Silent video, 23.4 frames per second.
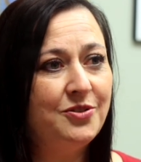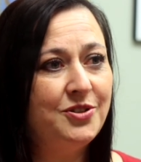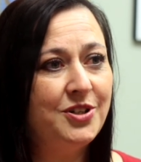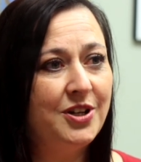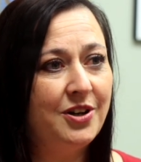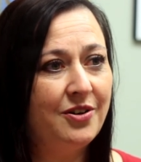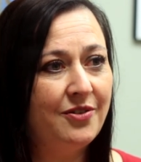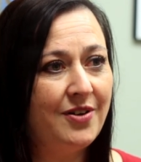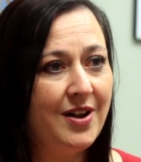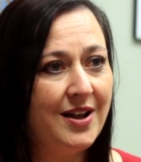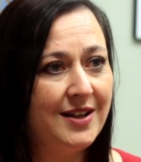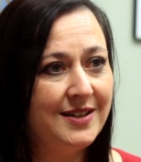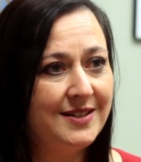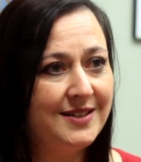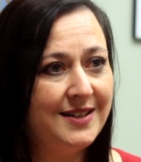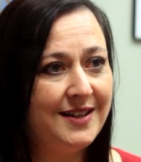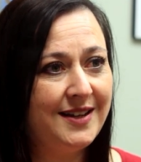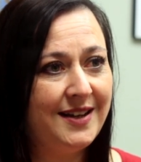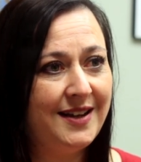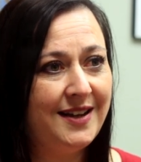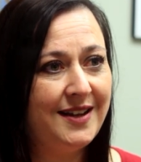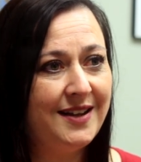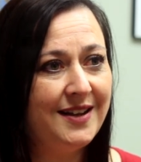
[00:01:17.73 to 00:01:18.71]

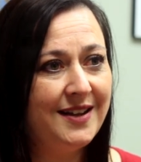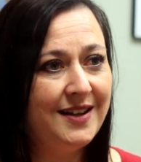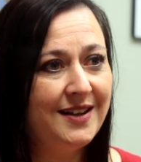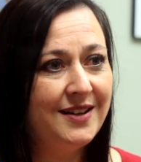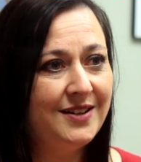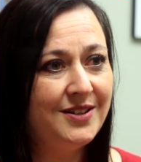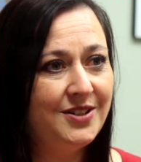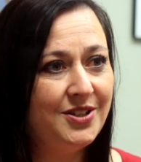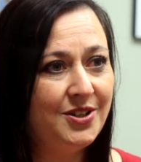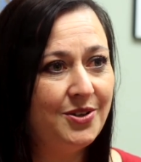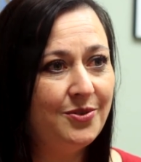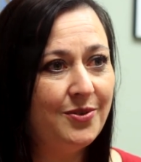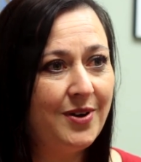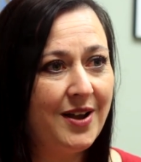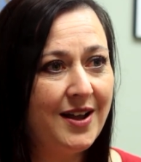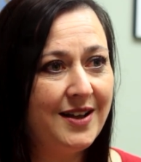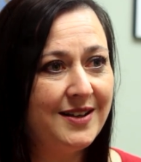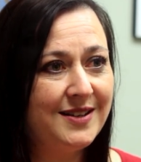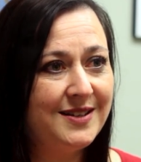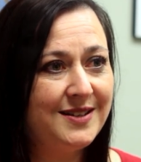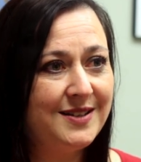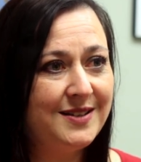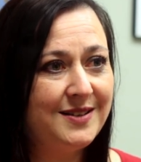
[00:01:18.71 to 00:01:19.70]
generosity to
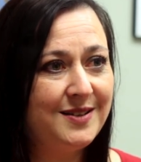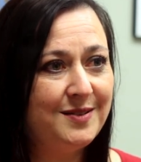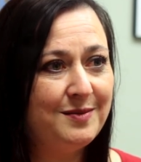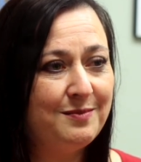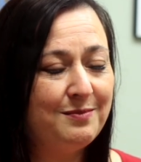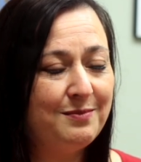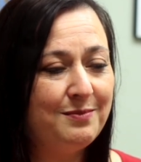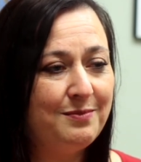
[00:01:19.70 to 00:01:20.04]
us.